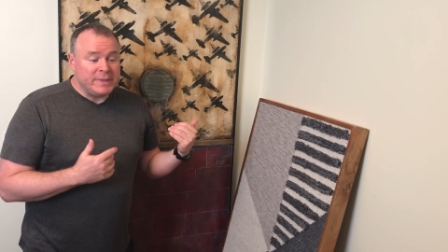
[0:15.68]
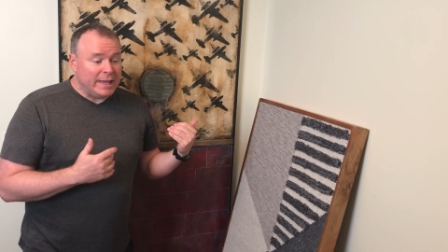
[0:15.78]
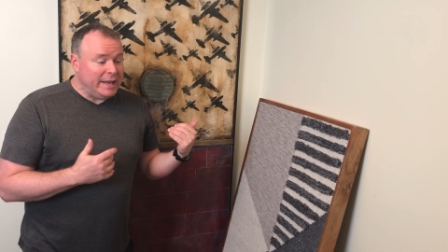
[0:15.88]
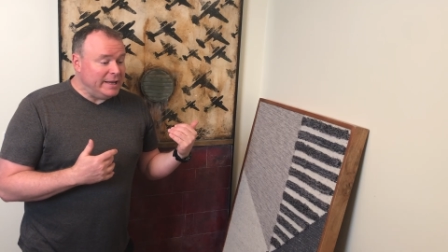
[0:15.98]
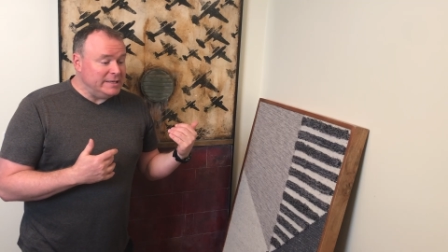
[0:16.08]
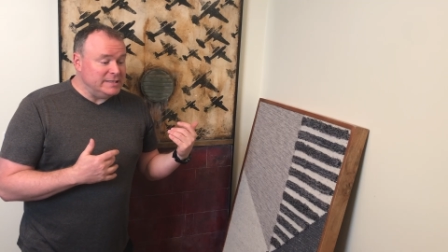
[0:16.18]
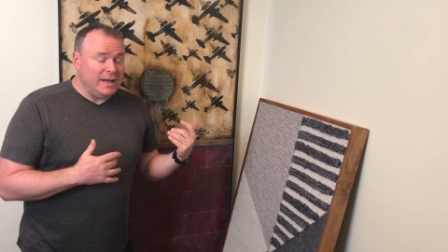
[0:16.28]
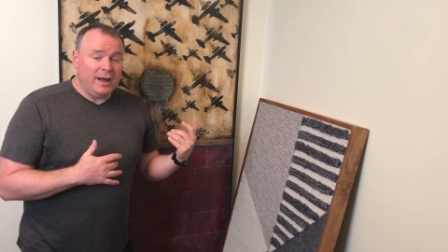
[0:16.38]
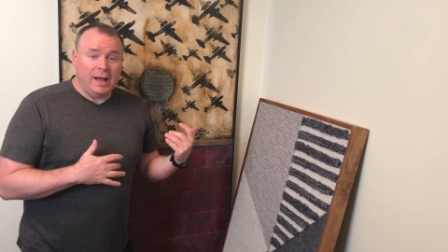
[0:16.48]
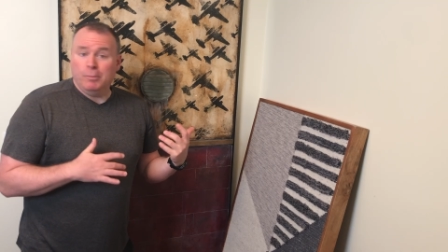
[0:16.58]
And
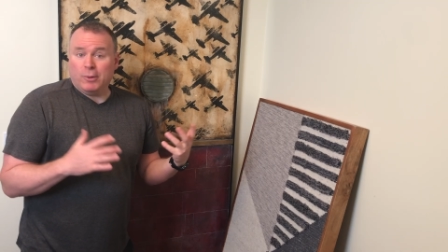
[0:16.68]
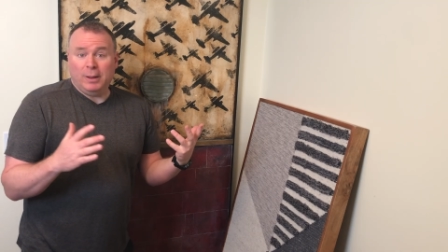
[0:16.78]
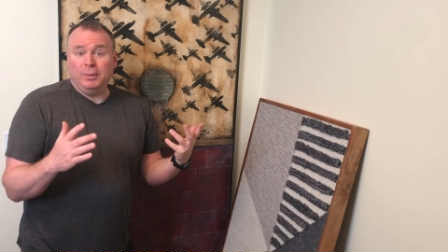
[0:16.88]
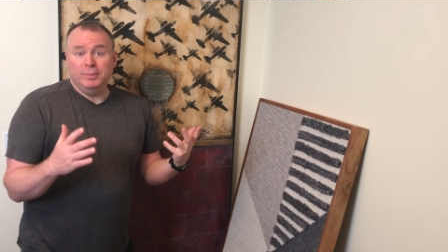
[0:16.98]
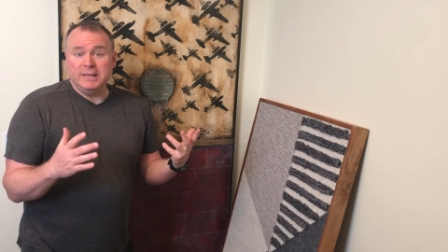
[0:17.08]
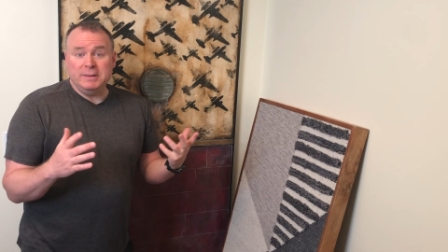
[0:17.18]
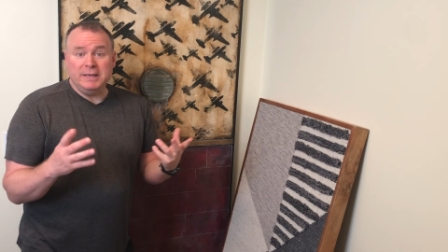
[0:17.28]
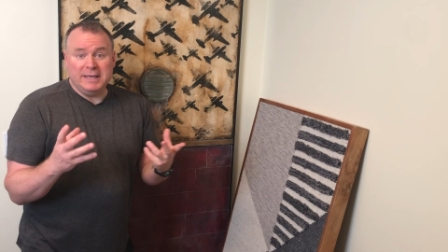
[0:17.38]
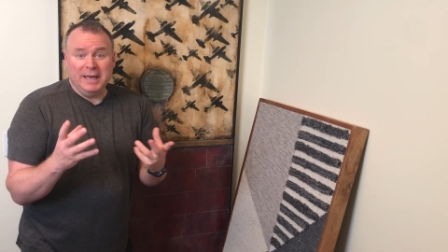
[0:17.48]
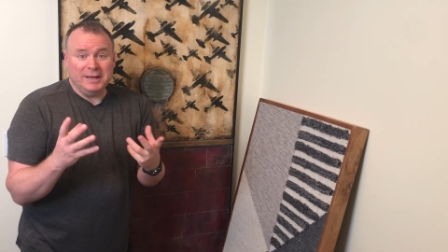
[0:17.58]
I'll probably
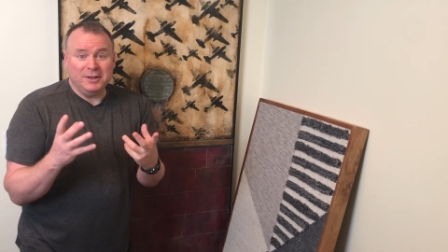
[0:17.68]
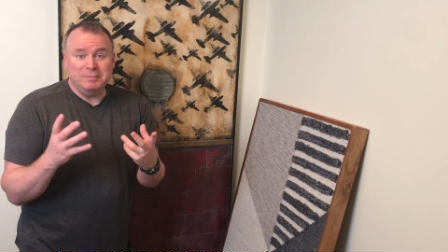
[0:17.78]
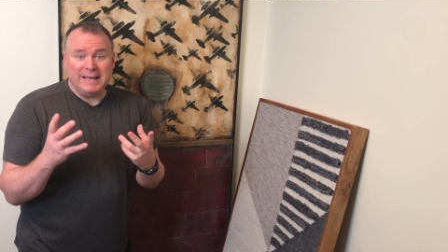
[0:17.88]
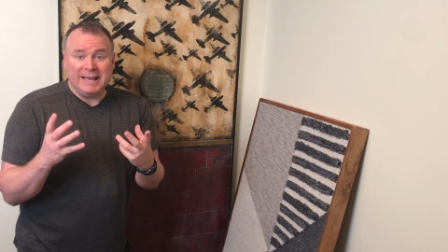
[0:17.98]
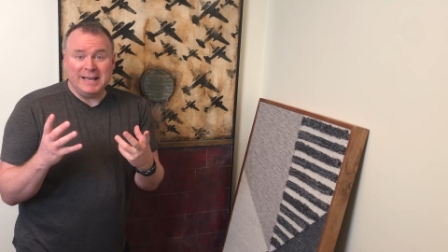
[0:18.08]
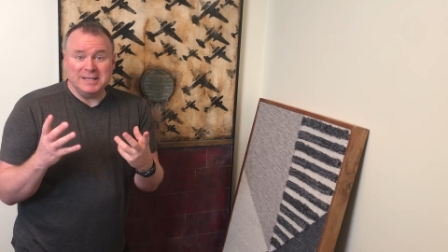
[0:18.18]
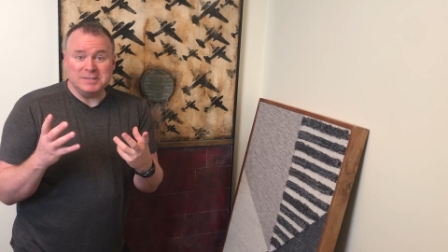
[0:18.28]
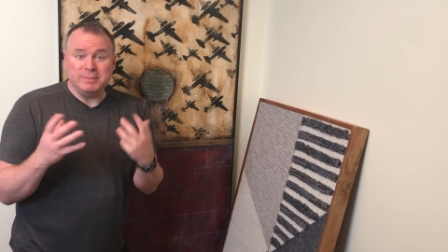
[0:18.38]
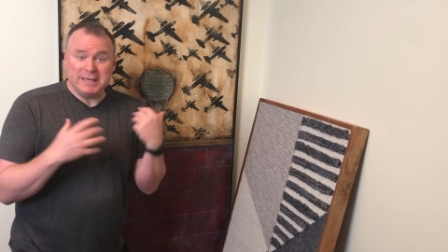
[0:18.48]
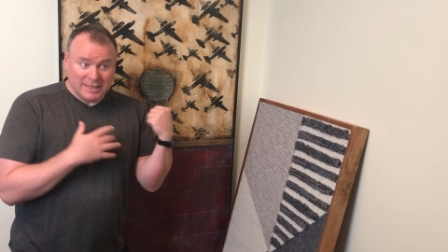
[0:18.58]
get my hands,
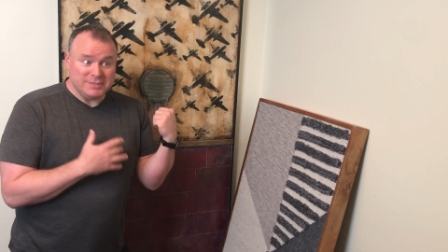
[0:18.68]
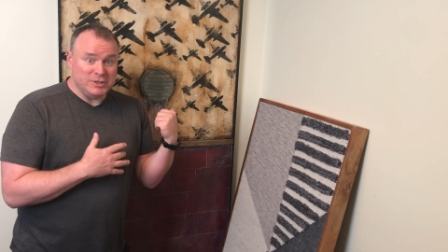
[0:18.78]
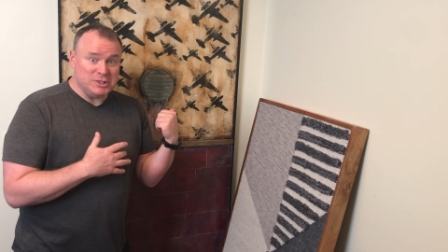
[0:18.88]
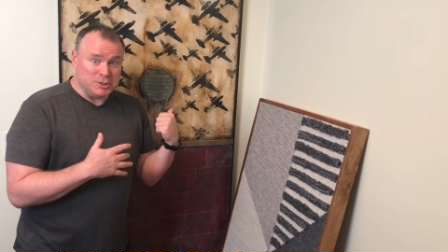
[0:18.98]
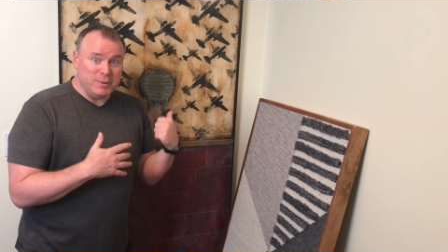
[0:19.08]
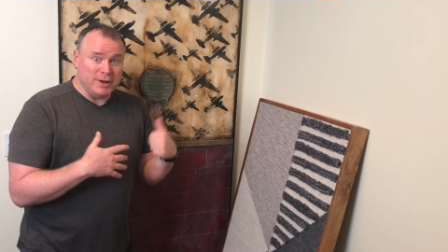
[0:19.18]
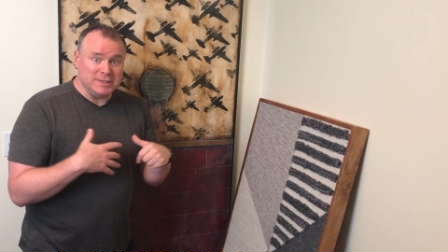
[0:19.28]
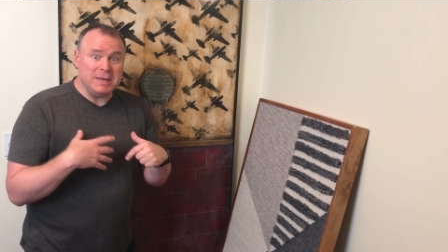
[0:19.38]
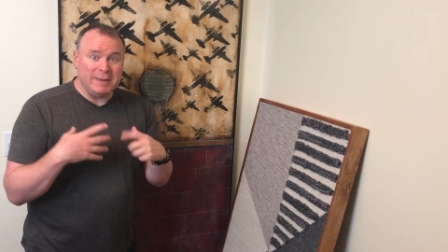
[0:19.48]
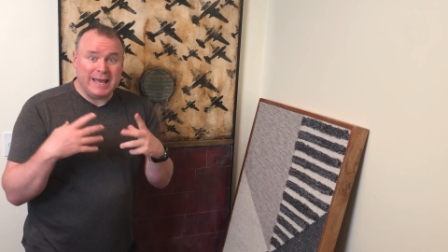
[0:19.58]
because of this experience,
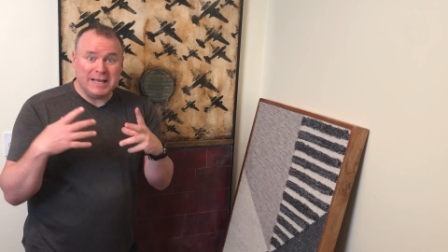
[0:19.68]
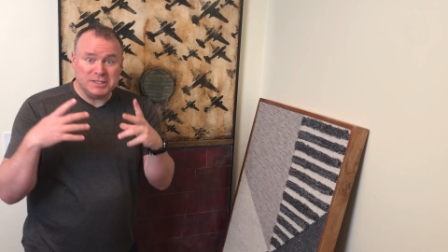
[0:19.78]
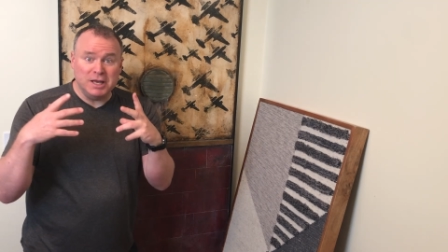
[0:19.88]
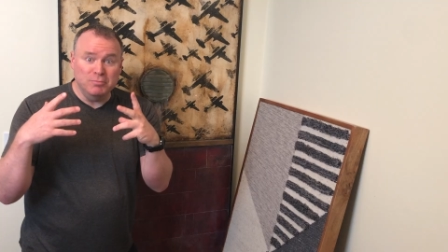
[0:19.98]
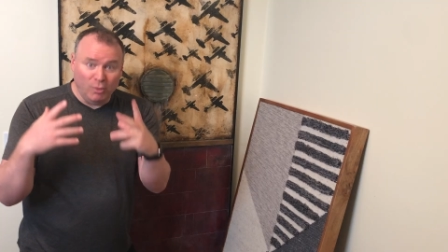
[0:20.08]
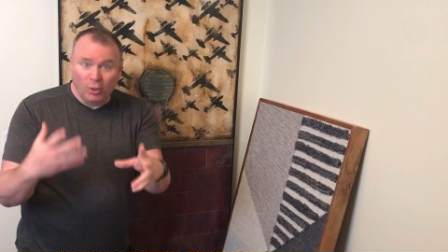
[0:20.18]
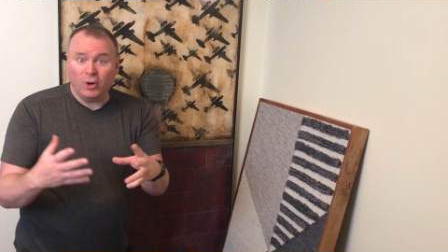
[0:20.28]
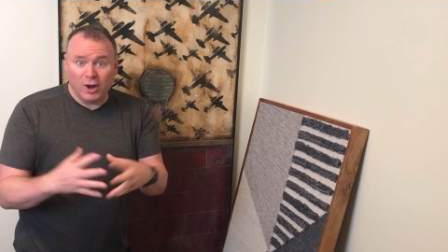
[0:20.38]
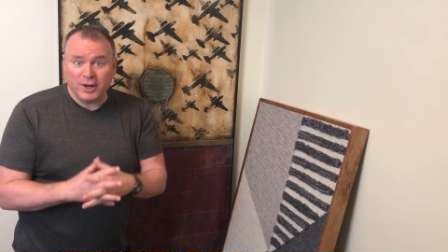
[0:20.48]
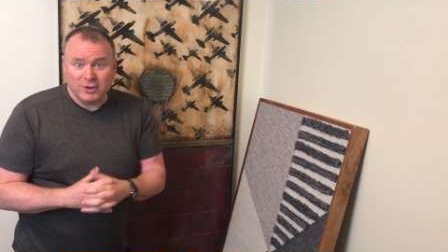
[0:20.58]
get my hands on more
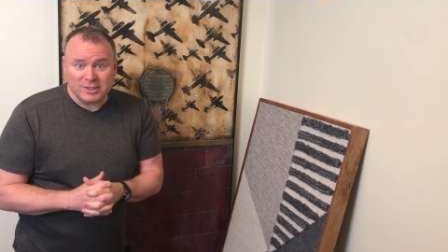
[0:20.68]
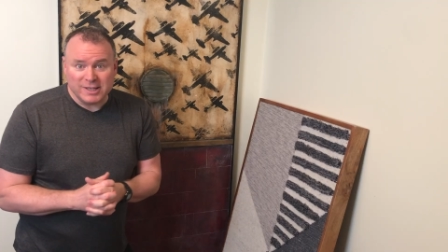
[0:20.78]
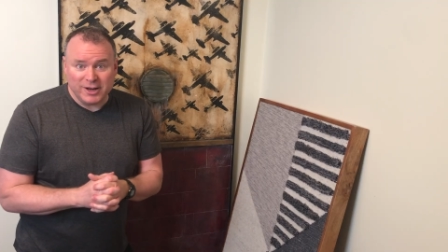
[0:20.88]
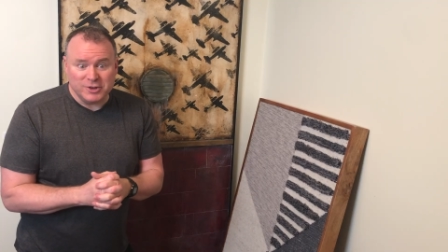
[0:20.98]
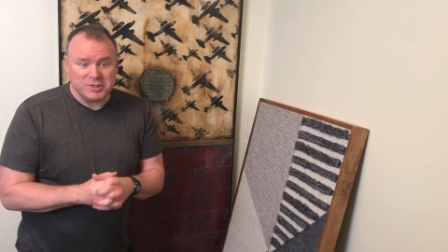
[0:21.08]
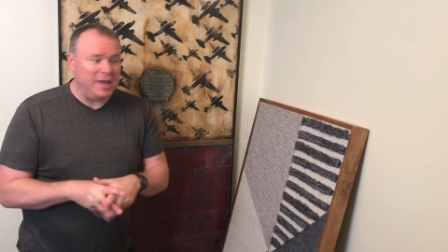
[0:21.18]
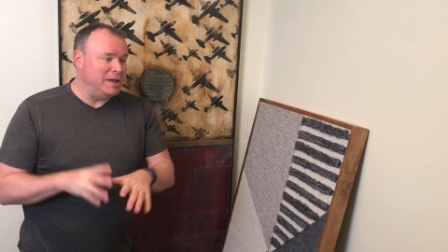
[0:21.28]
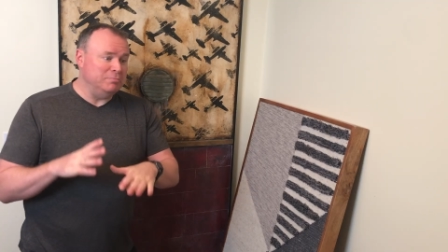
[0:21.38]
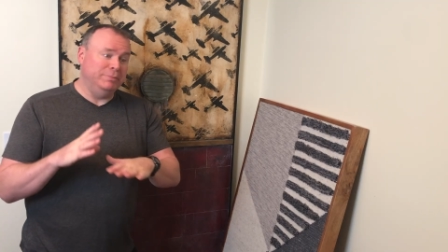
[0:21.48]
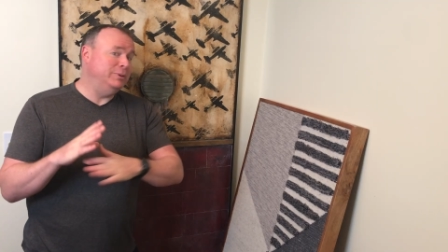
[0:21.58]
audio exciters
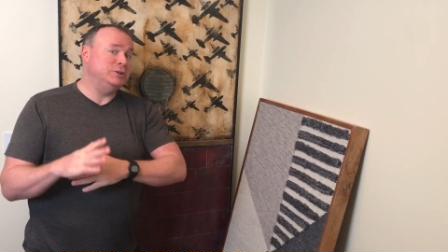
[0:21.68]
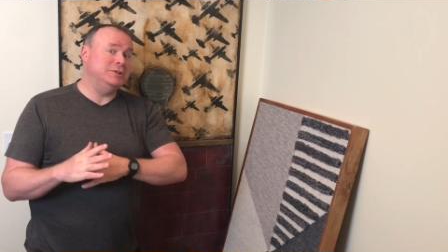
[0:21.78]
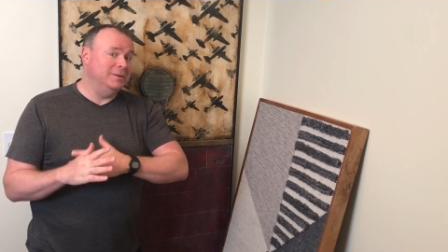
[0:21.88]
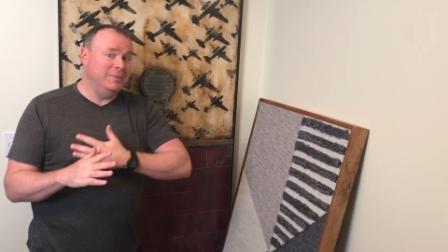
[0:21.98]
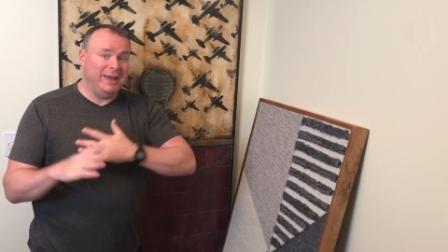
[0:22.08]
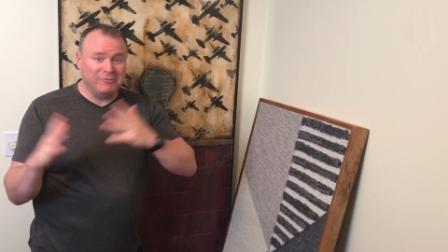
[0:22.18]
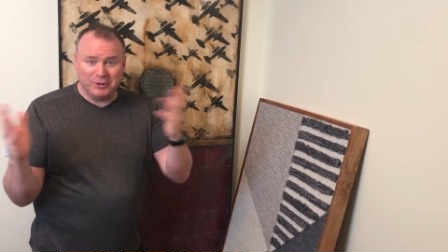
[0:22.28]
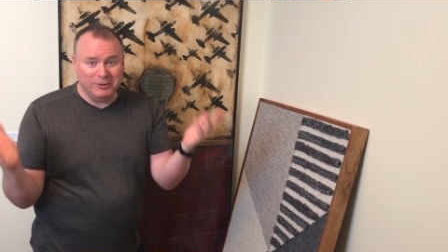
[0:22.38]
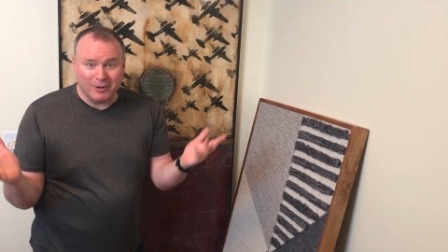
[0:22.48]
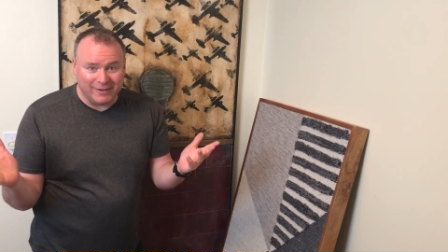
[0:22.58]
and put them
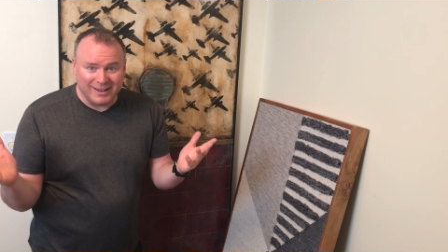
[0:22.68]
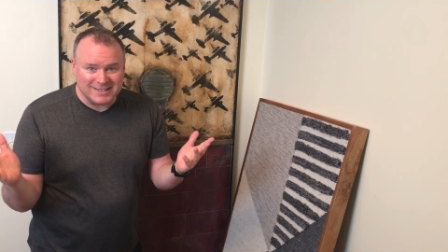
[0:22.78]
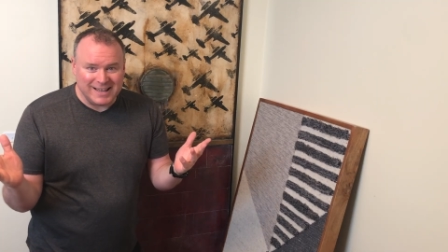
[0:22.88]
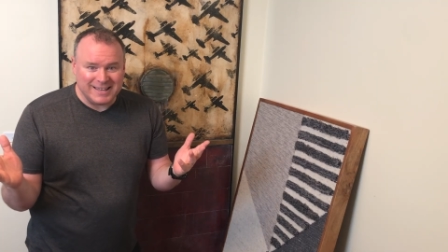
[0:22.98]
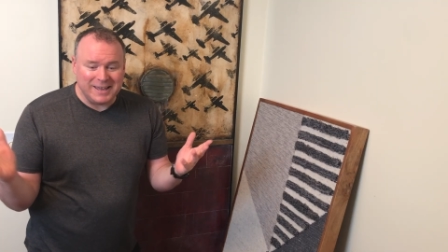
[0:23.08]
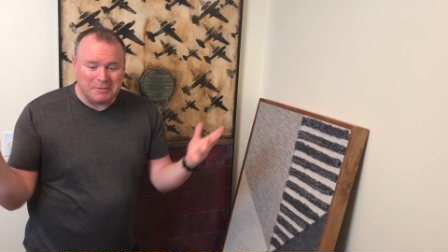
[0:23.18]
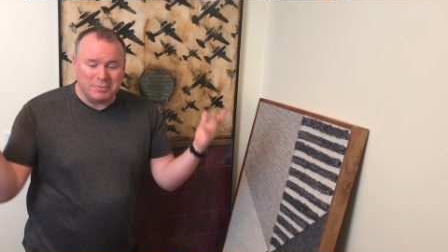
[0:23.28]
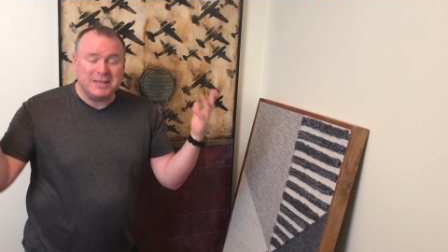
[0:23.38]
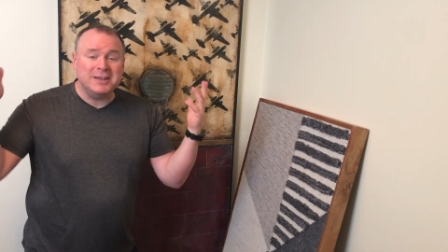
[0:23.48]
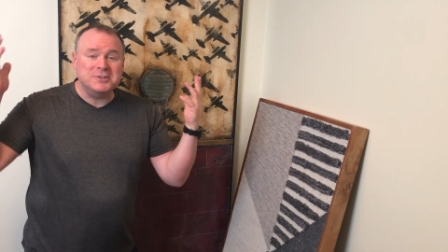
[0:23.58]
everywhere else I can,
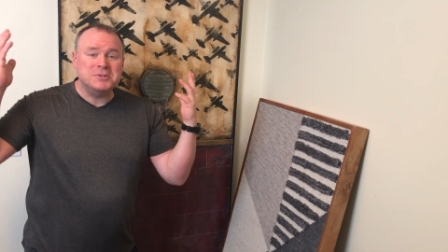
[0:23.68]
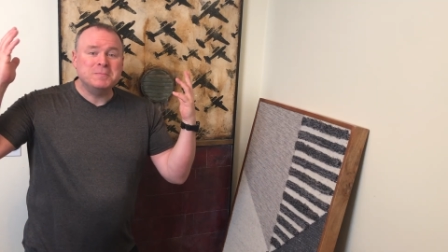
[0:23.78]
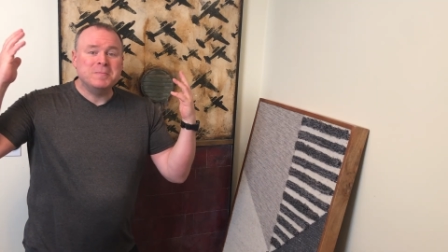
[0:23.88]
because